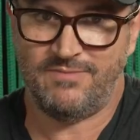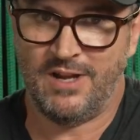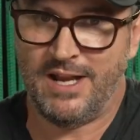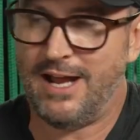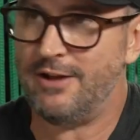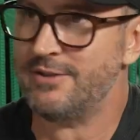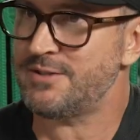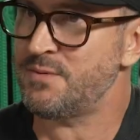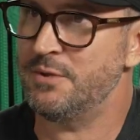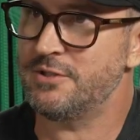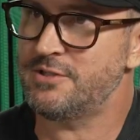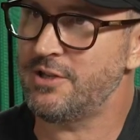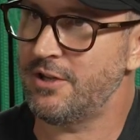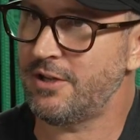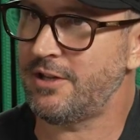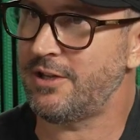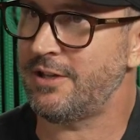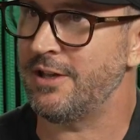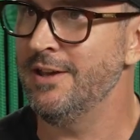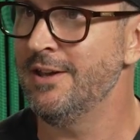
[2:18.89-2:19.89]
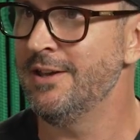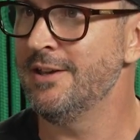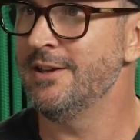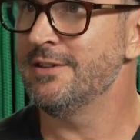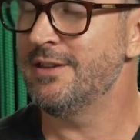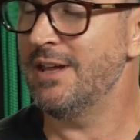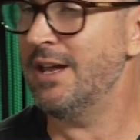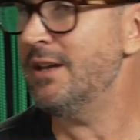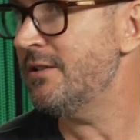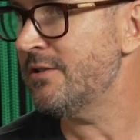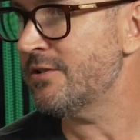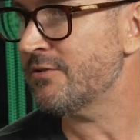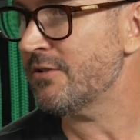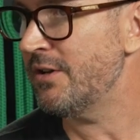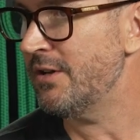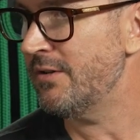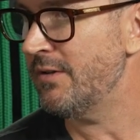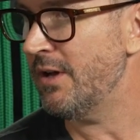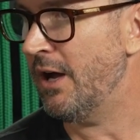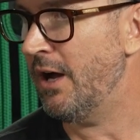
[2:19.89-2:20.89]
announcement took the
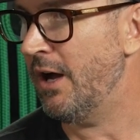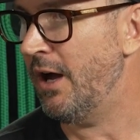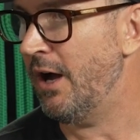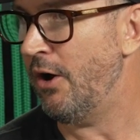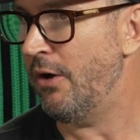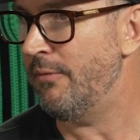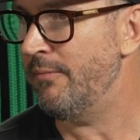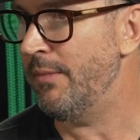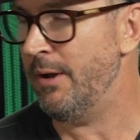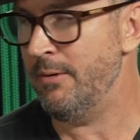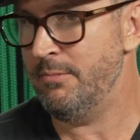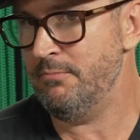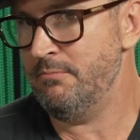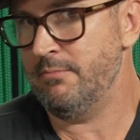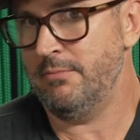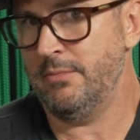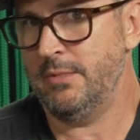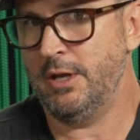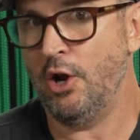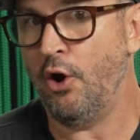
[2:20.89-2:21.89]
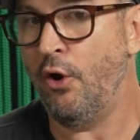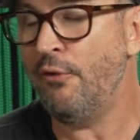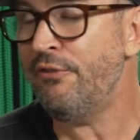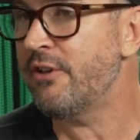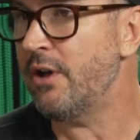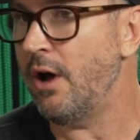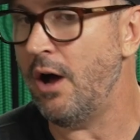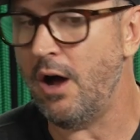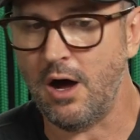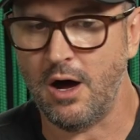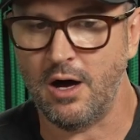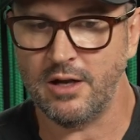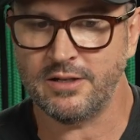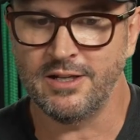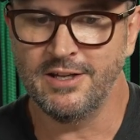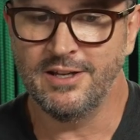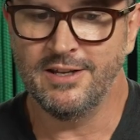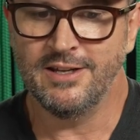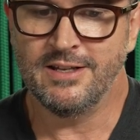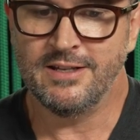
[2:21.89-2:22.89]
industry uh, you know, off guard.
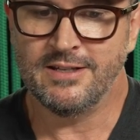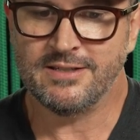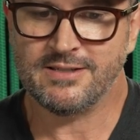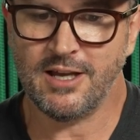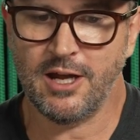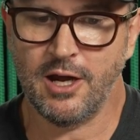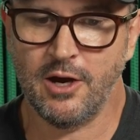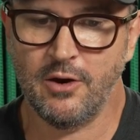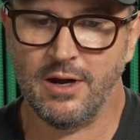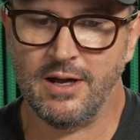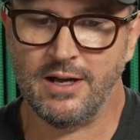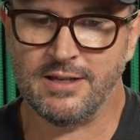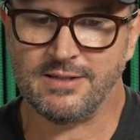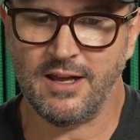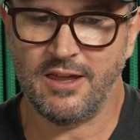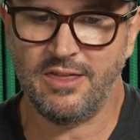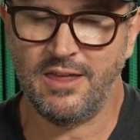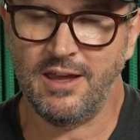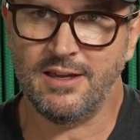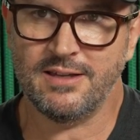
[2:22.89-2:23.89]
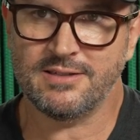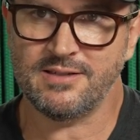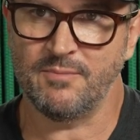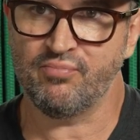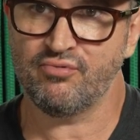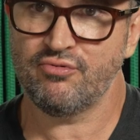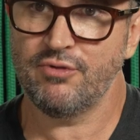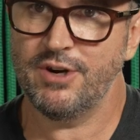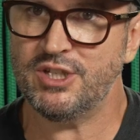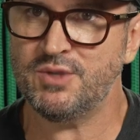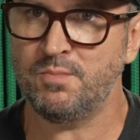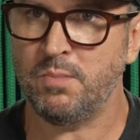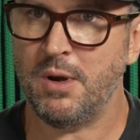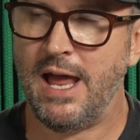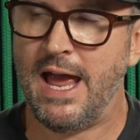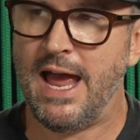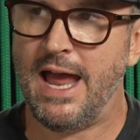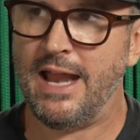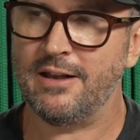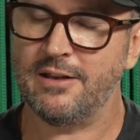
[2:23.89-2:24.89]
So as I think it's a bridge
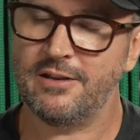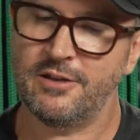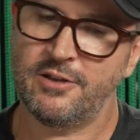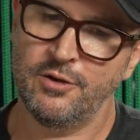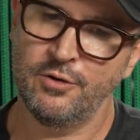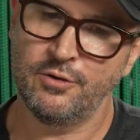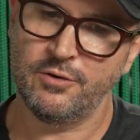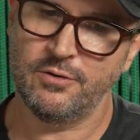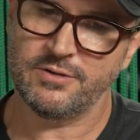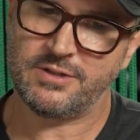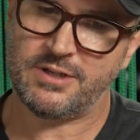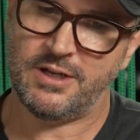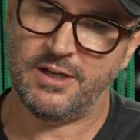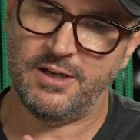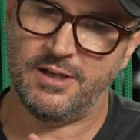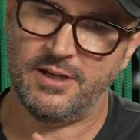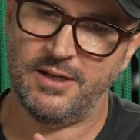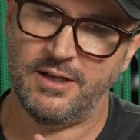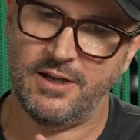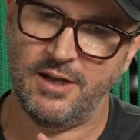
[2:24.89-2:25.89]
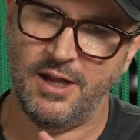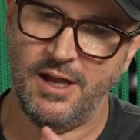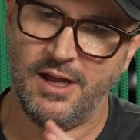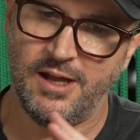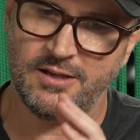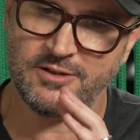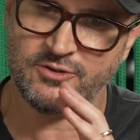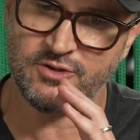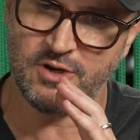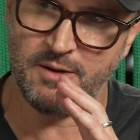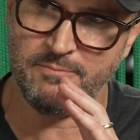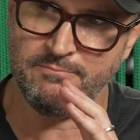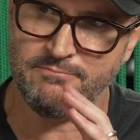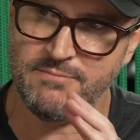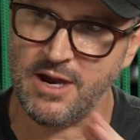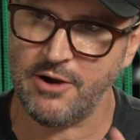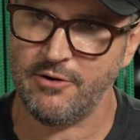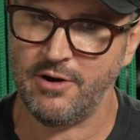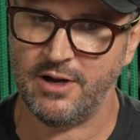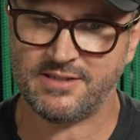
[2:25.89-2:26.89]
plan, Google's going to uh, try to
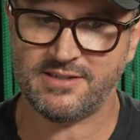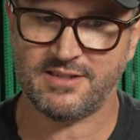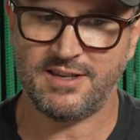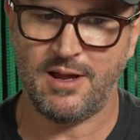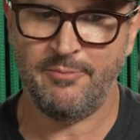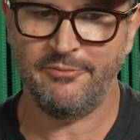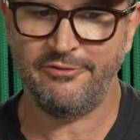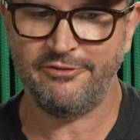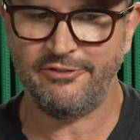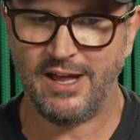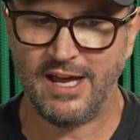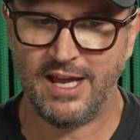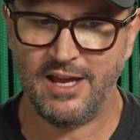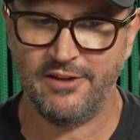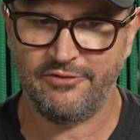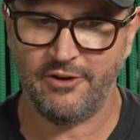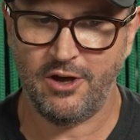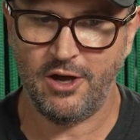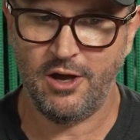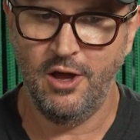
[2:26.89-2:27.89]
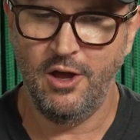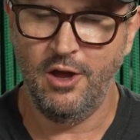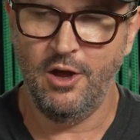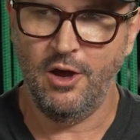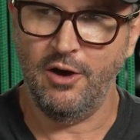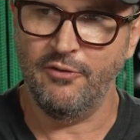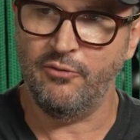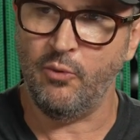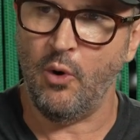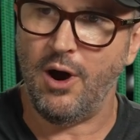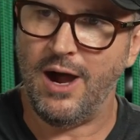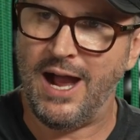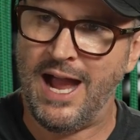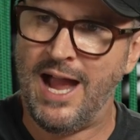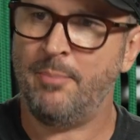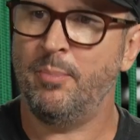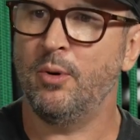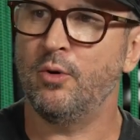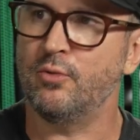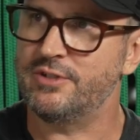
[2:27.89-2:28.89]
mirror some flavor of what
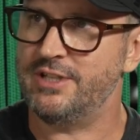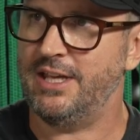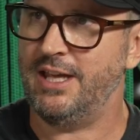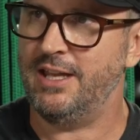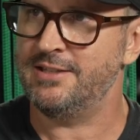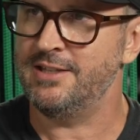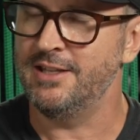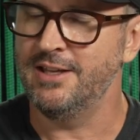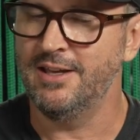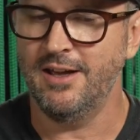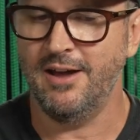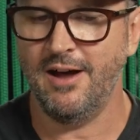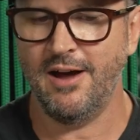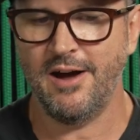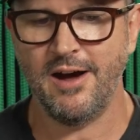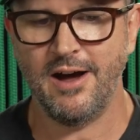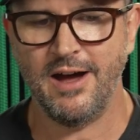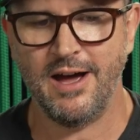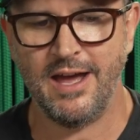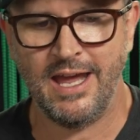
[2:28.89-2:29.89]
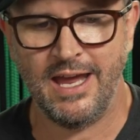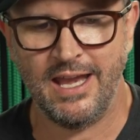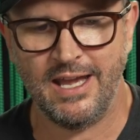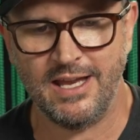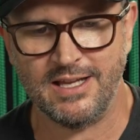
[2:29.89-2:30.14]
Apple did uh, in